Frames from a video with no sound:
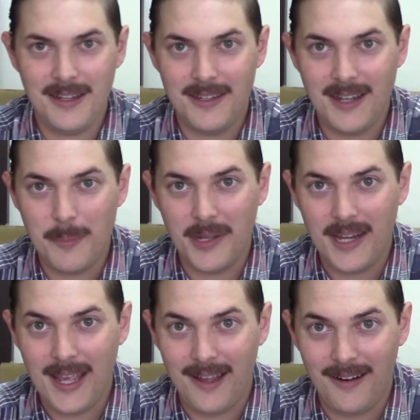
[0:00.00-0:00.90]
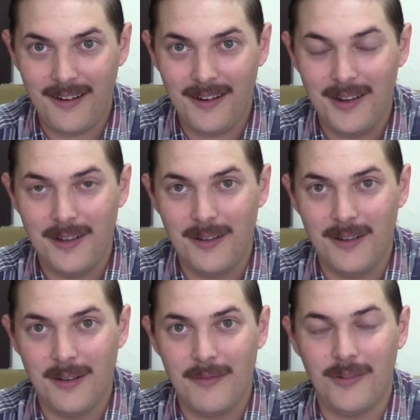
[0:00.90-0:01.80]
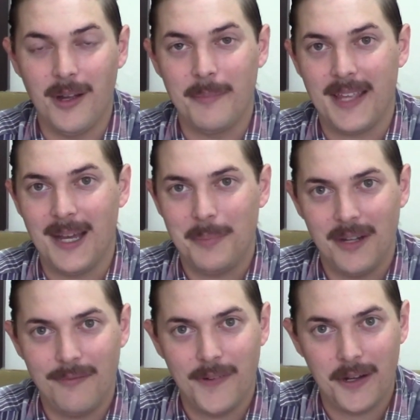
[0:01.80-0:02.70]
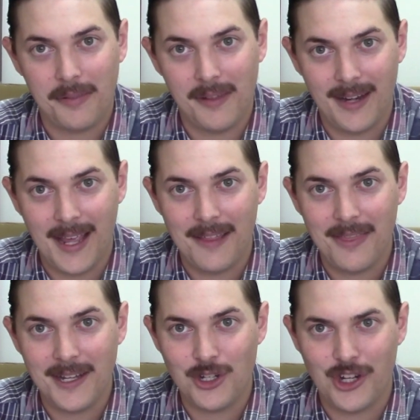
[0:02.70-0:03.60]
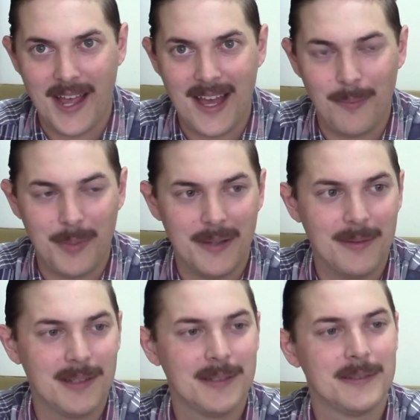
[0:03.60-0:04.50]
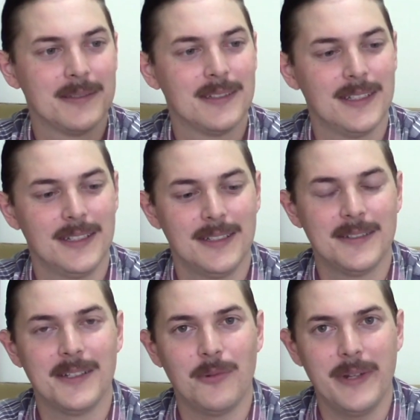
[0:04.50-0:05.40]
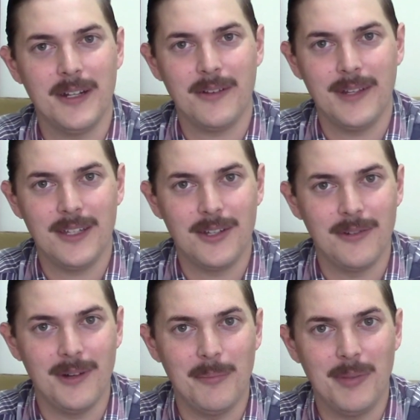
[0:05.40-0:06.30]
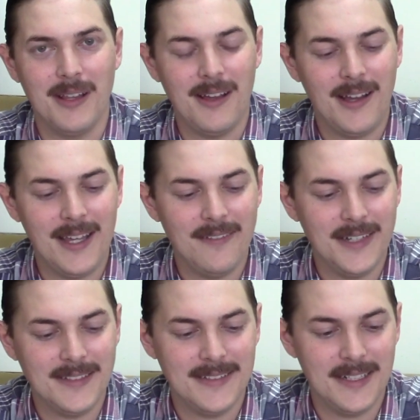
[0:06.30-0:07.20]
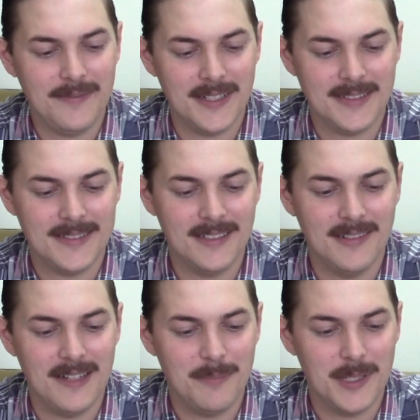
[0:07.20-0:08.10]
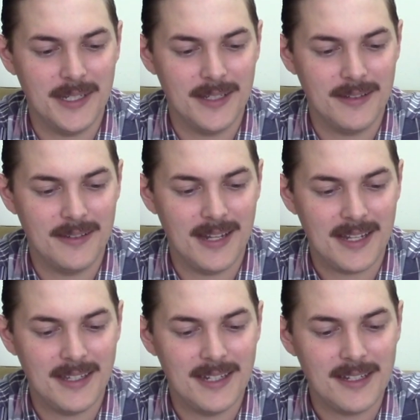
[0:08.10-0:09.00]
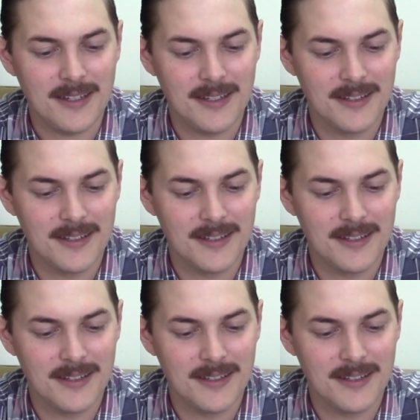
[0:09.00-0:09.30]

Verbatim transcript: Debonair from Captain Fawcett and the Chap. So we are going to apply. Let's see if I still have my technique